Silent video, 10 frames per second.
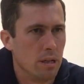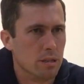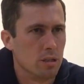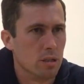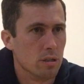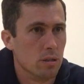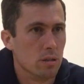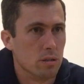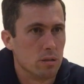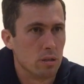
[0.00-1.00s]
is
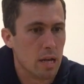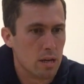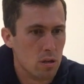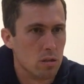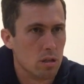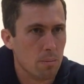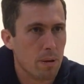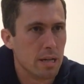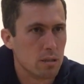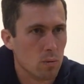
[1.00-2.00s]
to get used to the
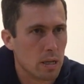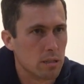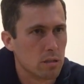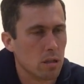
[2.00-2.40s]
pace of the wicket.